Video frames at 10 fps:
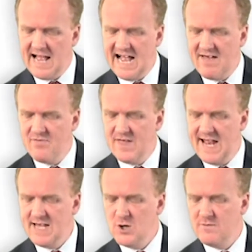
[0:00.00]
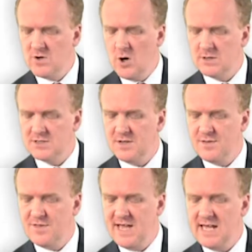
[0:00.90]
and then you've got to
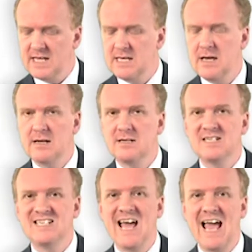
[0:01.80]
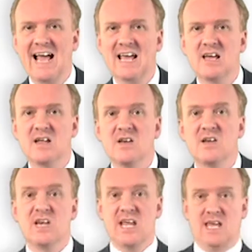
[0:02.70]
think
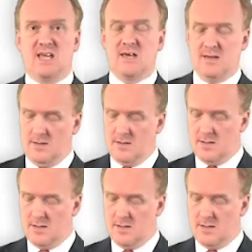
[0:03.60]
technique.